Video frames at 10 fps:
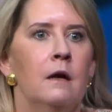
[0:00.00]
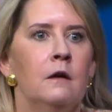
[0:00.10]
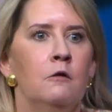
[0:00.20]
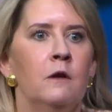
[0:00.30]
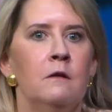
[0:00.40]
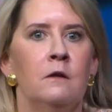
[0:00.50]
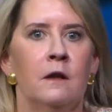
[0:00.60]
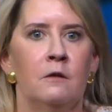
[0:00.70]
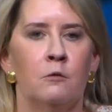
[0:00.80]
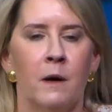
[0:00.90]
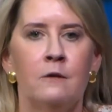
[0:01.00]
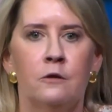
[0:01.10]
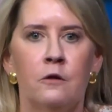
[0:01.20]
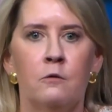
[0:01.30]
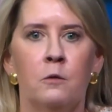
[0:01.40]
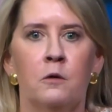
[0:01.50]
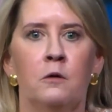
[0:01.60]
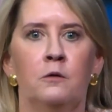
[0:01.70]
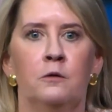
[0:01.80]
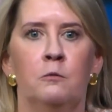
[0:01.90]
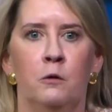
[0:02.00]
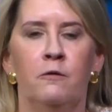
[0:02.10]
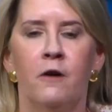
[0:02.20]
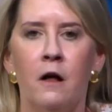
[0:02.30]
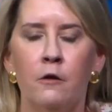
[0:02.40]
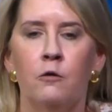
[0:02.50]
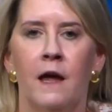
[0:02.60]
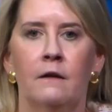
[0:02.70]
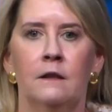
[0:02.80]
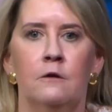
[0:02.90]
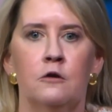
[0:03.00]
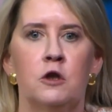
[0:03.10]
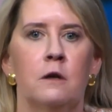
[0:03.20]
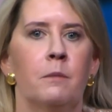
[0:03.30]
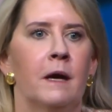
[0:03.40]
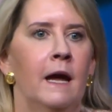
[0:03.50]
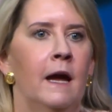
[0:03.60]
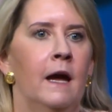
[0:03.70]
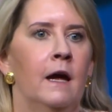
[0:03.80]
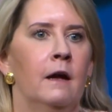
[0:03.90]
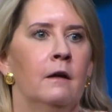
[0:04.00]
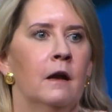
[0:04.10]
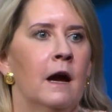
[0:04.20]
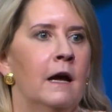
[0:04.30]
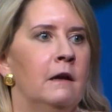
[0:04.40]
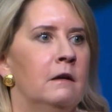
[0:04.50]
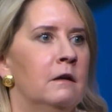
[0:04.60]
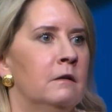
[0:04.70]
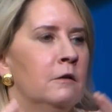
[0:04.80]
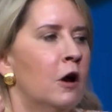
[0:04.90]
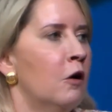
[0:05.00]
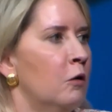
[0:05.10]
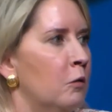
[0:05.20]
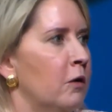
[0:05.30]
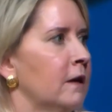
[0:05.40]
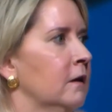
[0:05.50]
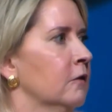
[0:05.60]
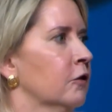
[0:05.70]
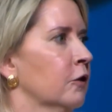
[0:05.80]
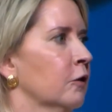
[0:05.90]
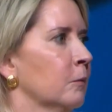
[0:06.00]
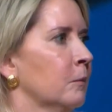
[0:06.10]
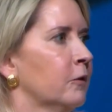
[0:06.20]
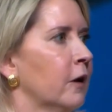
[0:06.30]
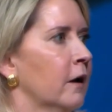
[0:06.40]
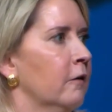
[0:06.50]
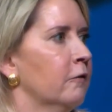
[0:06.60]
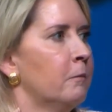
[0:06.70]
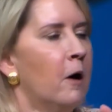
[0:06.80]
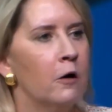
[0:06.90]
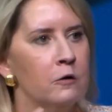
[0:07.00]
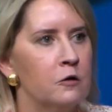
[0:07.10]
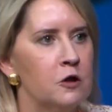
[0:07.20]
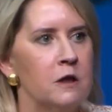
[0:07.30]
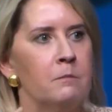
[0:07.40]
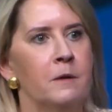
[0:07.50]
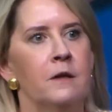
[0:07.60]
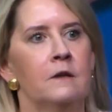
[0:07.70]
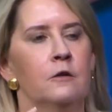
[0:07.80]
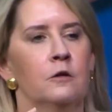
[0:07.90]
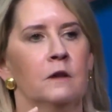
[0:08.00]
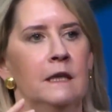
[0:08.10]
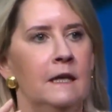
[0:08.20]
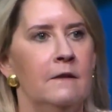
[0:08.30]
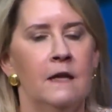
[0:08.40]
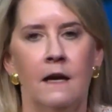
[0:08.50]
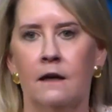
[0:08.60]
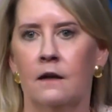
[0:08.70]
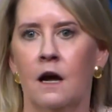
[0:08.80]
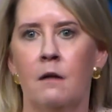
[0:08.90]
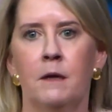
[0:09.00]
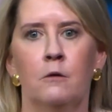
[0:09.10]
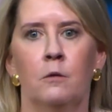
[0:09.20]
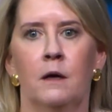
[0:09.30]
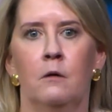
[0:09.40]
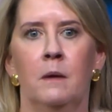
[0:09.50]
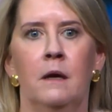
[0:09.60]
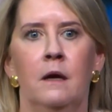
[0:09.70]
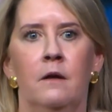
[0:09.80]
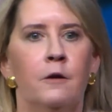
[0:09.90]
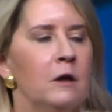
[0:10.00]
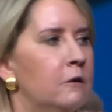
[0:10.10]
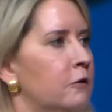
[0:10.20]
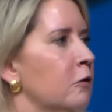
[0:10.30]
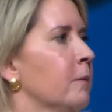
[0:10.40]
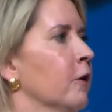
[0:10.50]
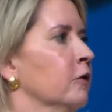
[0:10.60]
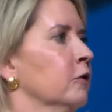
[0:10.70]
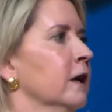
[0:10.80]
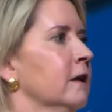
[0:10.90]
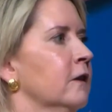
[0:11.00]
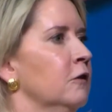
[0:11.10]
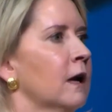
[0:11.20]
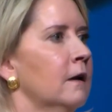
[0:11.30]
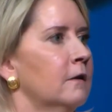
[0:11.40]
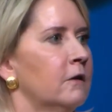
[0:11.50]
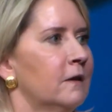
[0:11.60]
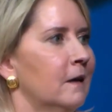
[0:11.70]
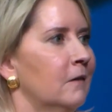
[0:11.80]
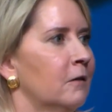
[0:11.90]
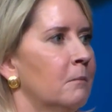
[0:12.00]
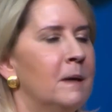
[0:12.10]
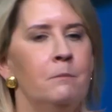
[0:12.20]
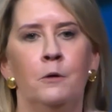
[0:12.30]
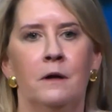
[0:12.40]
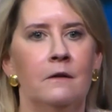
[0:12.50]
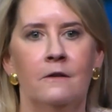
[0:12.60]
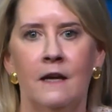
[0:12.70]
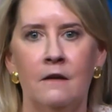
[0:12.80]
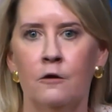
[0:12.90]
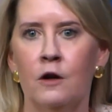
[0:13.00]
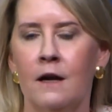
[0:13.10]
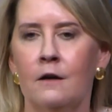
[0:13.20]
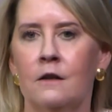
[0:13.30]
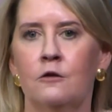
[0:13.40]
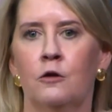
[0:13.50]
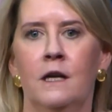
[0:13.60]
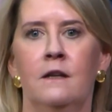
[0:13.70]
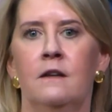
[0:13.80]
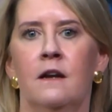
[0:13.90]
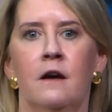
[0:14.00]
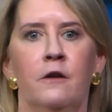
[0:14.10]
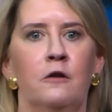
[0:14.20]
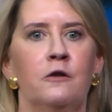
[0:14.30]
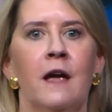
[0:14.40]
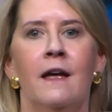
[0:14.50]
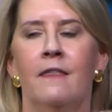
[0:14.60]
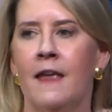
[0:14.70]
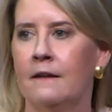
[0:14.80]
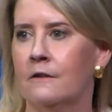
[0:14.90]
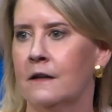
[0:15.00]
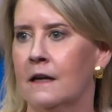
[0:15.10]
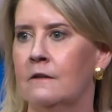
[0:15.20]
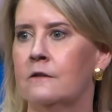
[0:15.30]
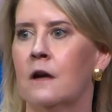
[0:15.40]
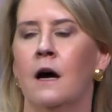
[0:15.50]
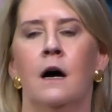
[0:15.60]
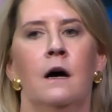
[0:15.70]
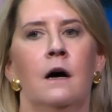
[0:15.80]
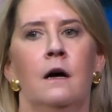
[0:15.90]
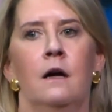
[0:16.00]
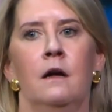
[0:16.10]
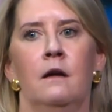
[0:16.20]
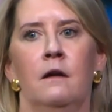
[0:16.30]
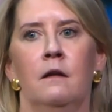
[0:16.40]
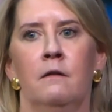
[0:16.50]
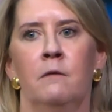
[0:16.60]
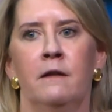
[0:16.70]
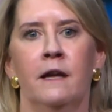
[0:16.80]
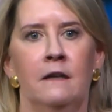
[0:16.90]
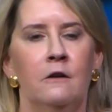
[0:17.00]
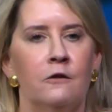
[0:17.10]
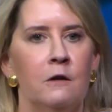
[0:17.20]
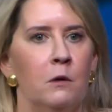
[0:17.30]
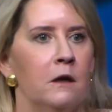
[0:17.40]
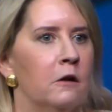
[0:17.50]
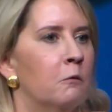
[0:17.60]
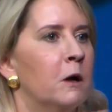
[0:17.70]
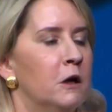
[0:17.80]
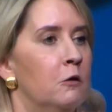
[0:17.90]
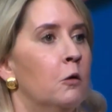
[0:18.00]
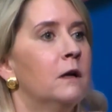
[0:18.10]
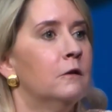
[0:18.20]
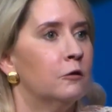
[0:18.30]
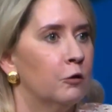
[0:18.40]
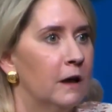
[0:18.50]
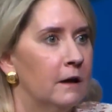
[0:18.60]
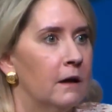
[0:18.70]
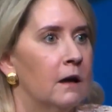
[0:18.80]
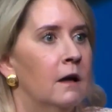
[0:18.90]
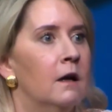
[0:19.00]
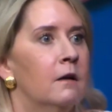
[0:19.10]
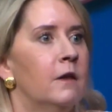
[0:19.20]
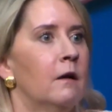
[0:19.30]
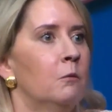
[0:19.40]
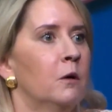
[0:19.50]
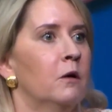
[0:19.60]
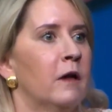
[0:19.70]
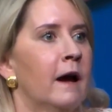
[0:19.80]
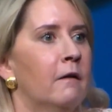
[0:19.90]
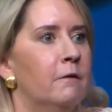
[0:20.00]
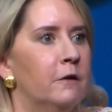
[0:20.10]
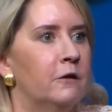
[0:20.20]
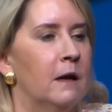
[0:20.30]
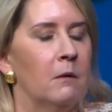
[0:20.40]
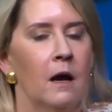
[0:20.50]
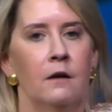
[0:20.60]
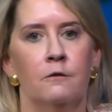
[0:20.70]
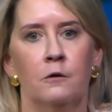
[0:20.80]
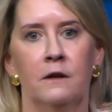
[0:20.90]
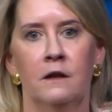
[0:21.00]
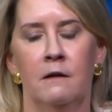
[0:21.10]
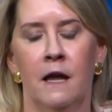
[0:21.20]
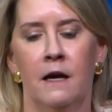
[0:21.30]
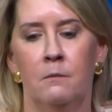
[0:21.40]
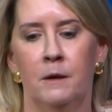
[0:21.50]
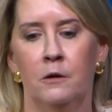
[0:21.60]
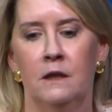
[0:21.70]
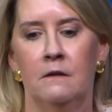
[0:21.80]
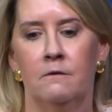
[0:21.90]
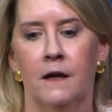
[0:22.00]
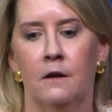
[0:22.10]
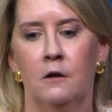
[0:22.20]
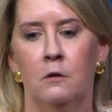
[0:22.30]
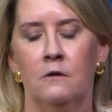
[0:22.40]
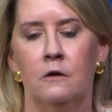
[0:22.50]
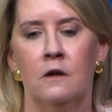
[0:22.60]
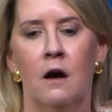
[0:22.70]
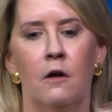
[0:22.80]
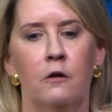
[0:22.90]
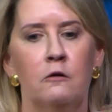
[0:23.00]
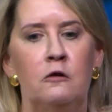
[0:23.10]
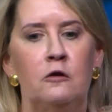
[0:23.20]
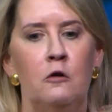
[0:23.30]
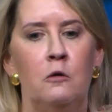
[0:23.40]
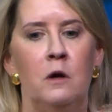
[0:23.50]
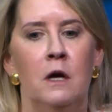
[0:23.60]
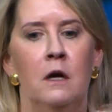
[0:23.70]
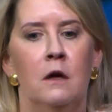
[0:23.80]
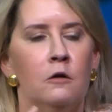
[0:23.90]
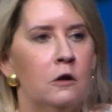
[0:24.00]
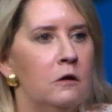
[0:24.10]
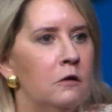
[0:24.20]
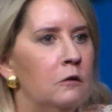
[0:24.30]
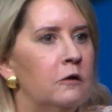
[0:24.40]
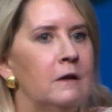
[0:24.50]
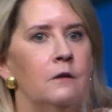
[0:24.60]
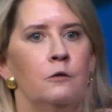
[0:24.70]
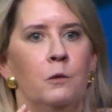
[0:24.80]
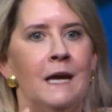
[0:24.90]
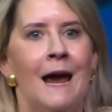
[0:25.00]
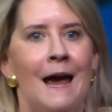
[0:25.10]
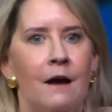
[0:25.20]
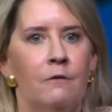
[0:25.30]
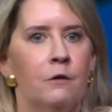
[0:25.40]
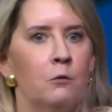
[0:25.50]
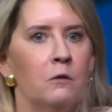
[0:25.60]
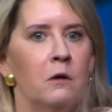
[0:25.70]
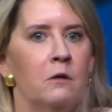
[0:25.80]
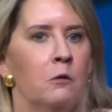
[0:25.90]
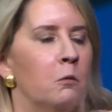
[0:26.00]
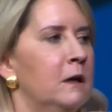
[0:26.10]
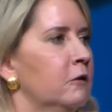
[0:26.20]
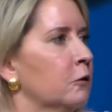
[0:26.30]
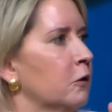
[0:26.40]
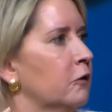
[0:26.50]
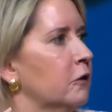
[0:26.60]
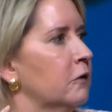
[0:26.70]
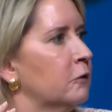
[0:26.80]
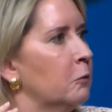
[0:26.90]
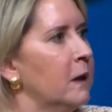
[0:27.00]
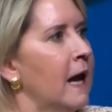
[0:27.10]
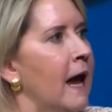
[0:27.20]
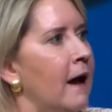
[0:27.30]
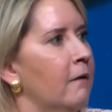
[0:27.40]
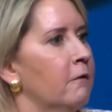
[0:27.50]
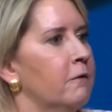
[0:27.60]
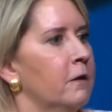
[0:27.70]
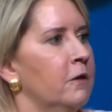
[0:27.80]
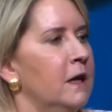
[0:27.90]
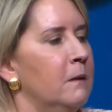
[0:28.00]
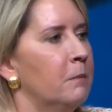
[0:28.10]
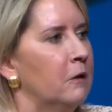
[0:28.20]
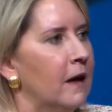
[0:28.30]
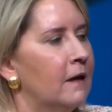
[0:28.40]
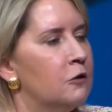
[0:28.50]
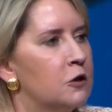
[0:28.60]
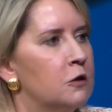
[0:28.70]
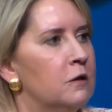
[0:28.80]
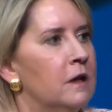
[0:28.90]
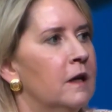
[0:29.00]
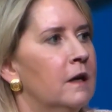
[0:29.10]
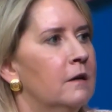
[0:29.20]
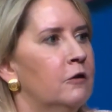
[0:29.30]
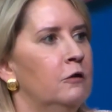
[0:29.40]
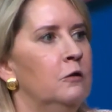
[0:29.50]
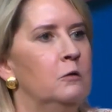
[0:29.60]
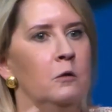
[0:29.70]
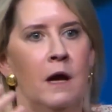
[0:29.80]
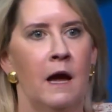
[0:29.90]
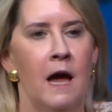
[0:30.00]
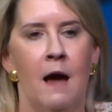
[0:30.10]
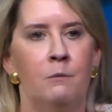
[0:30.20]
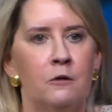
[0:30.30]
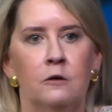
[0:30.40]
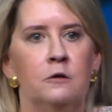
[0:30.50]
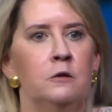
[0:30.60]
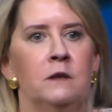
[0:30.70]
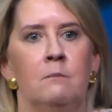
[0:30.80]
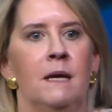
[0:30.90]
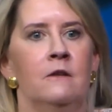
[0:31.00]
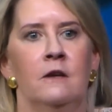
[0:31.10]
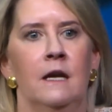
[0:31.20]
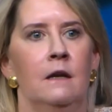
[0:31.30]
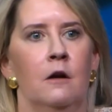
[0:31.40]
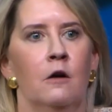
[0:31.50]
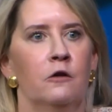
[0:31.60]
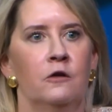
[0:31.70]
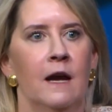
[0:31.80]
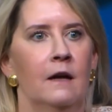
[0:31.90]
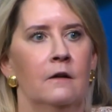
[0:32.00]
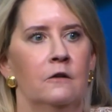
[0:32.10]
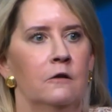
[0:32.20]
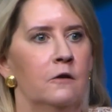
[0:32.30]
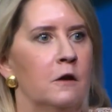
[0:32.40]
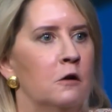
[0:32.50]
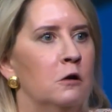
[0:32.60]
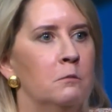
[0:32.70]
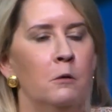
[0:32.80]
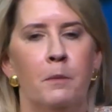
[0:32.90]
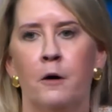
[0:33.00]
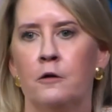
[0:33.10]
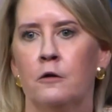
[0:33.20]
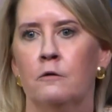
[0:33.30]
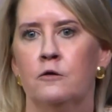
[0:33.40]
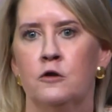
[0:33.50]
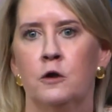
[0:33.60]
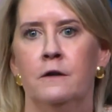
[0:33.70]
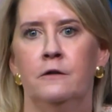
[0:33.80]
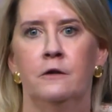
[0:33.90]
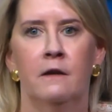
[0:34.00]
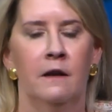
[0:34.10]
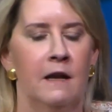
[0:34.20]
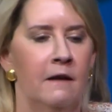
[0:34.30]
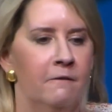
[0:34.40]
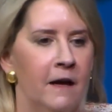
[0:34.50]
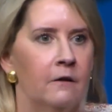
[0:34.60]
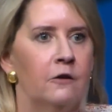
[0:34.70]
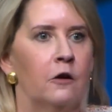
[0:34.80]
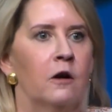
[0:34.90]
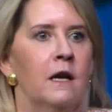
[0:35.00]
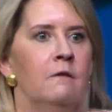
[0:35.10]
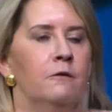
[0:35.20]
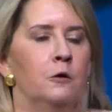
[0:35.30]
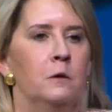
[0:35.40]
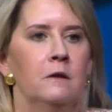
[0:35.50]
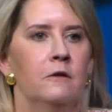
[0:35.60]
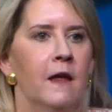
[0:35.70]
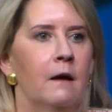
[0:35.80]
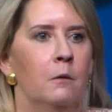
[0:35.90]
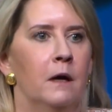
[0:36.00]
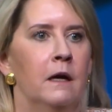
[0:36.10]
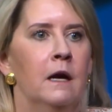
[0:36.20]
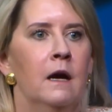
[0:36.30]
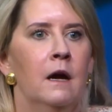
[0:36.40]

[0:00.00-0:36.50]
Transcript: You know, that the rest of the world will follow that leadership. And I know that in terms of partnership, particularly in the economic realm, there is no partner like the United States. People can say they're not going to trade in dollars. That's nice. I'd like to see what are you going to trade in that will have the same kind of reliability and value as a dollar. So good news is we have the resources, we have the potential to absolutely maintain our status as the global partner of choice and advance our influence that way.